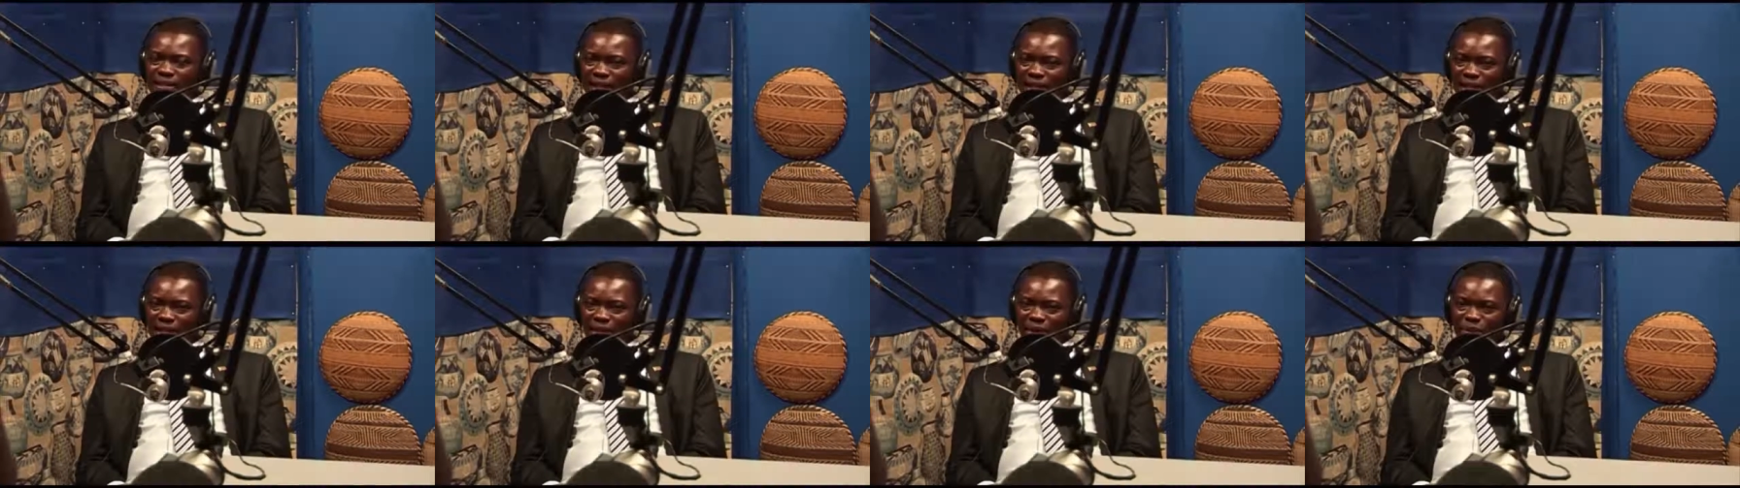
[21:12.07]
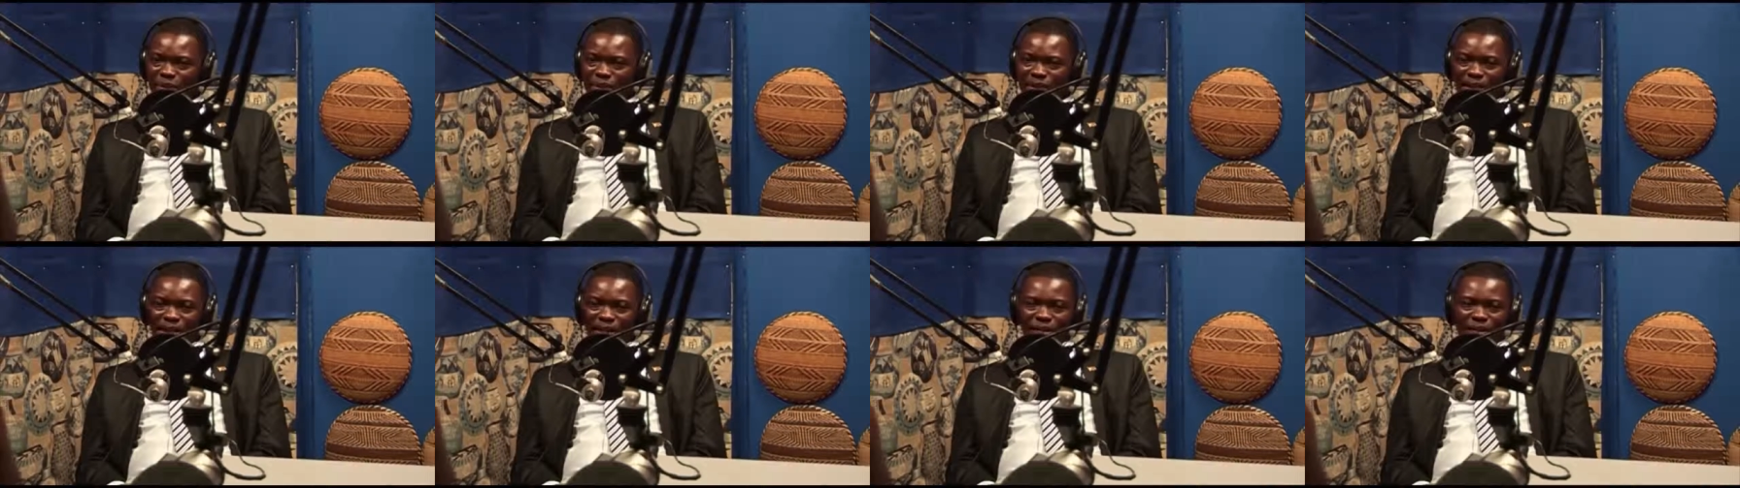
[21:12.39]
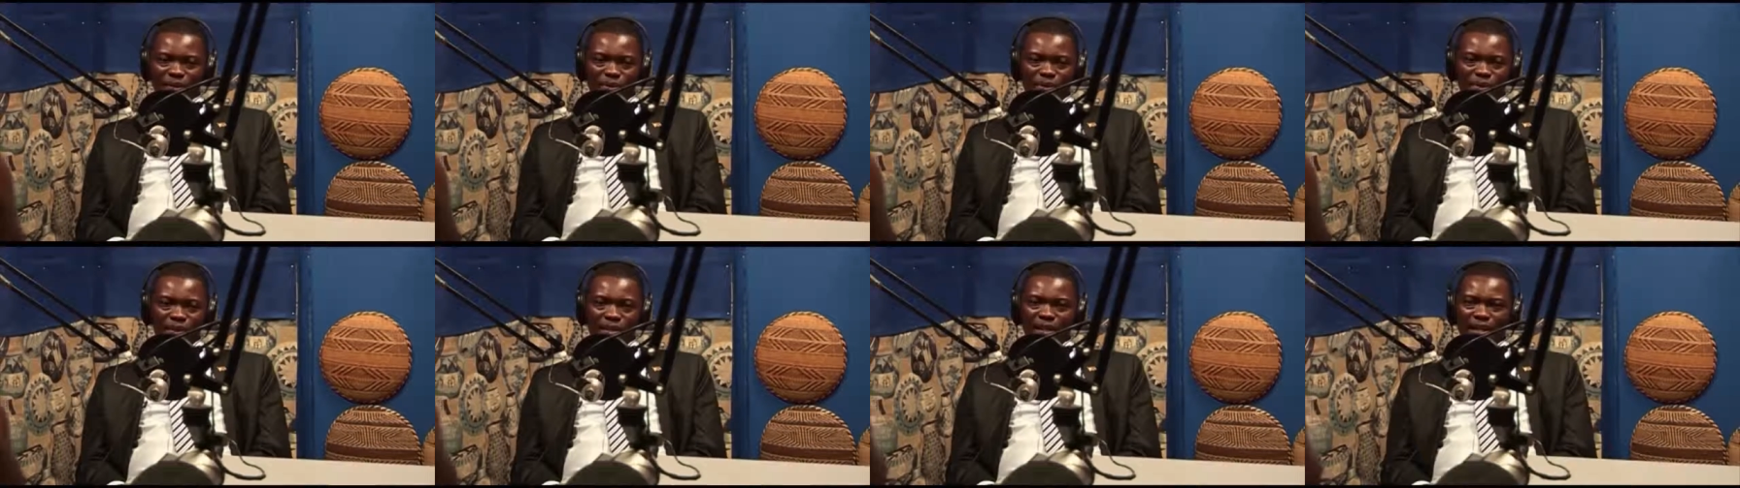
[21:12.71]
within
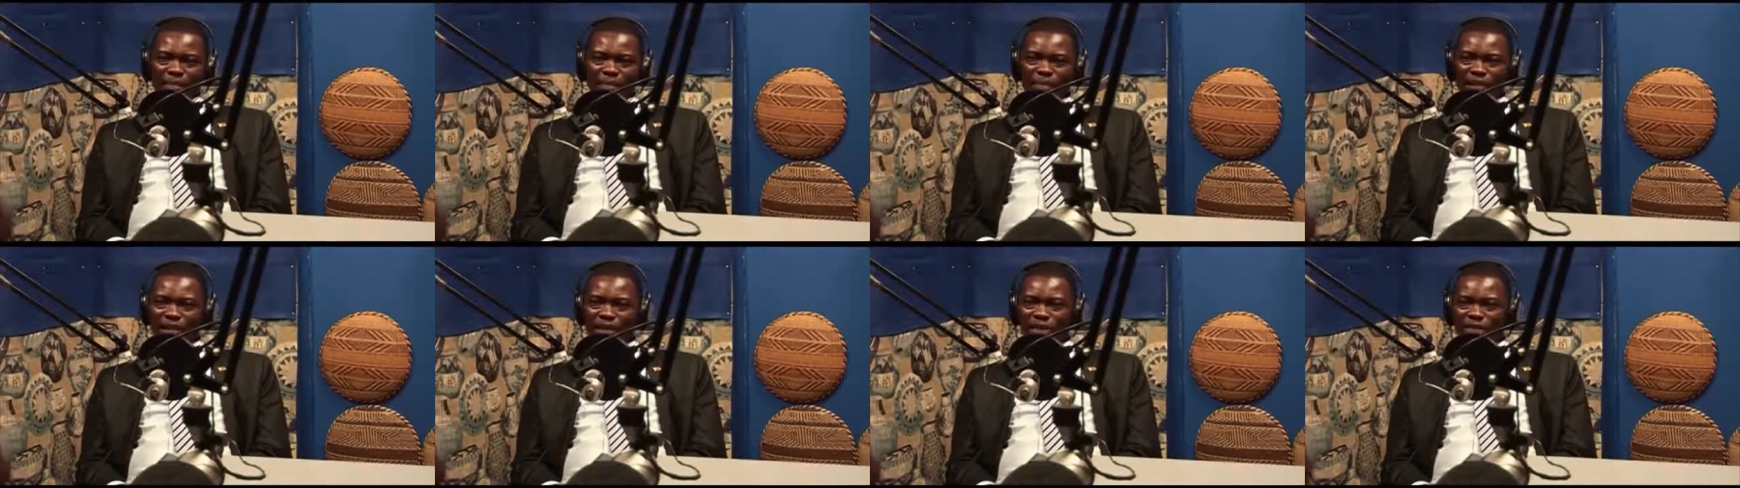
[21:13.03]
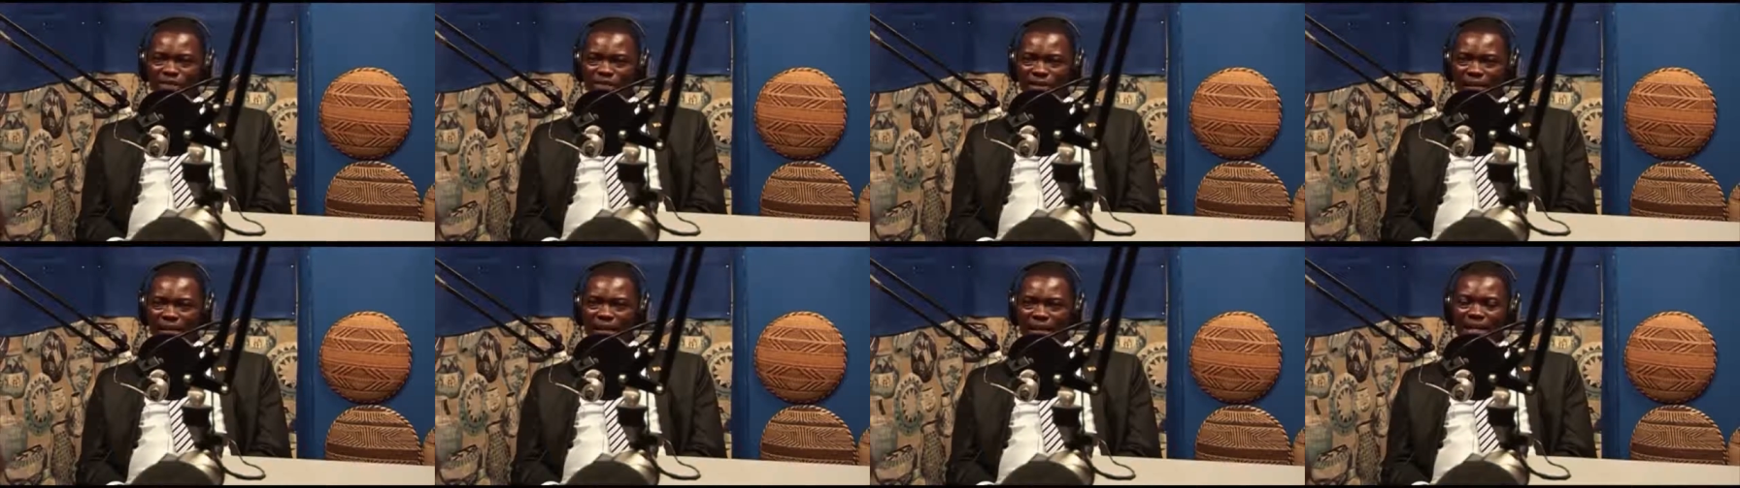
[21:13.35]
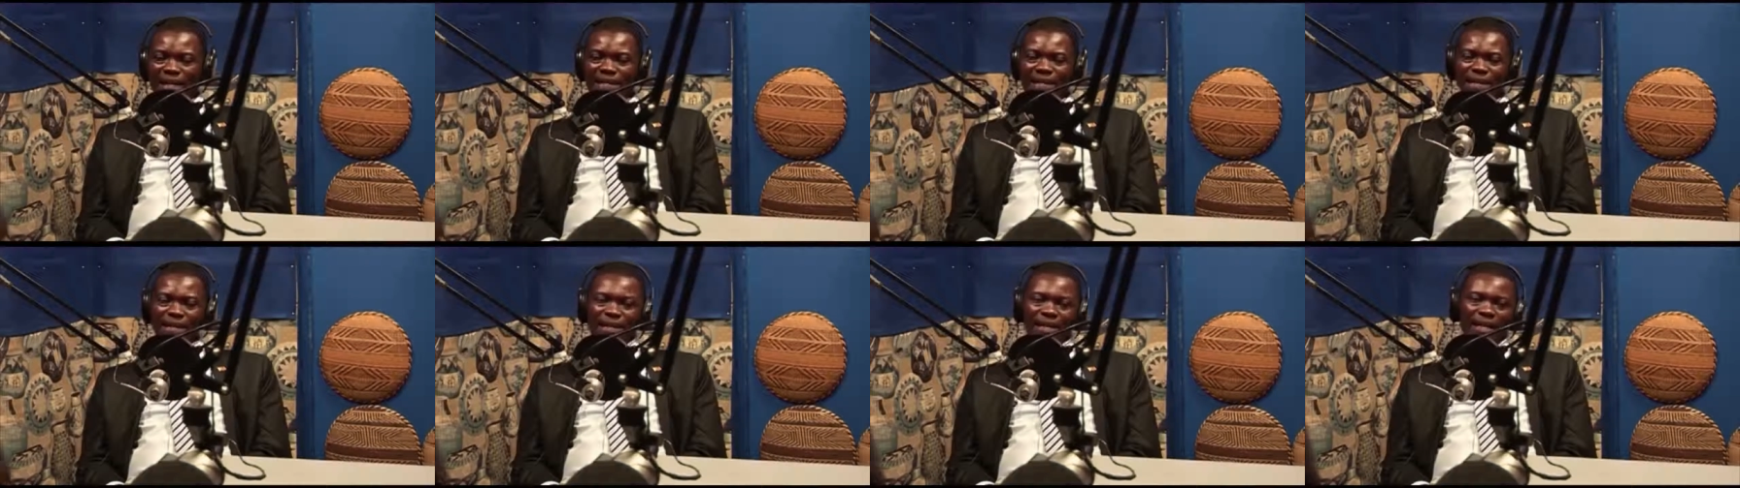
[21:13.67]
the width and breadth of the
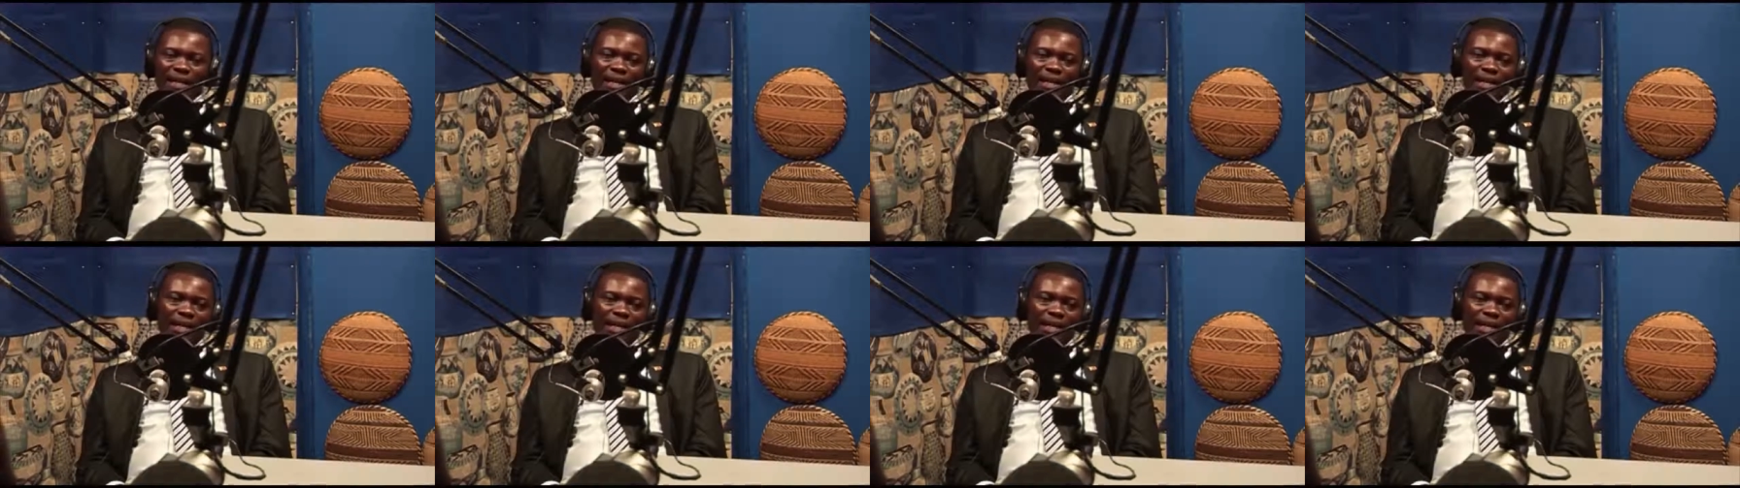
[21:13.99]
country.